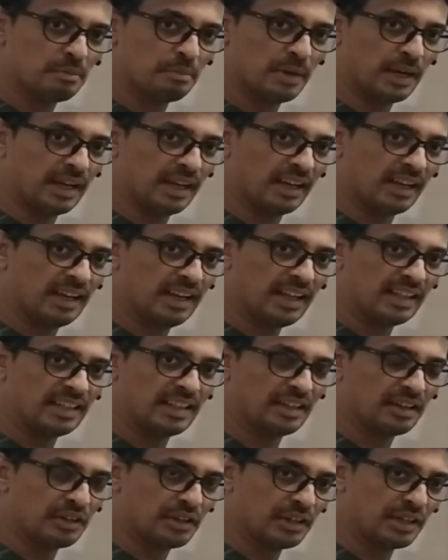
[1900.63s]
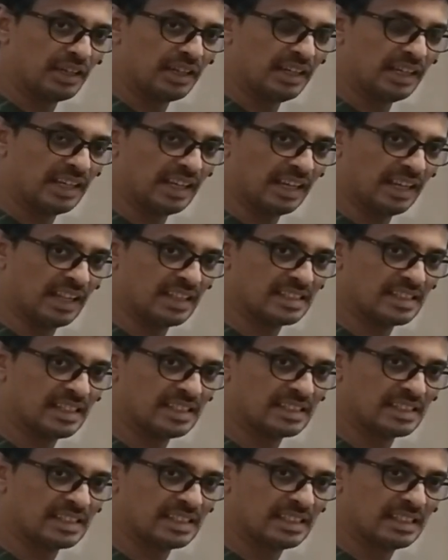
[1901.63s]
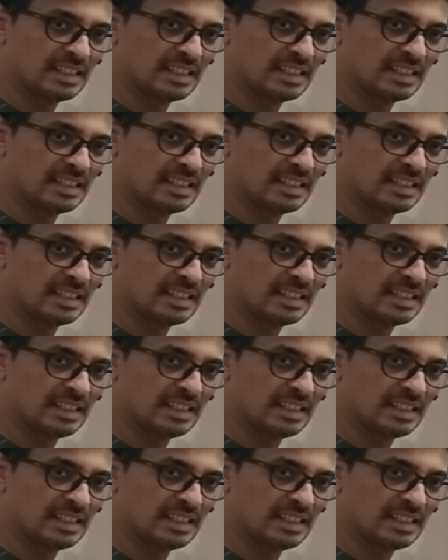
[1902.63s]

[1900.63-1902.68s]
particle and they are going to get energized.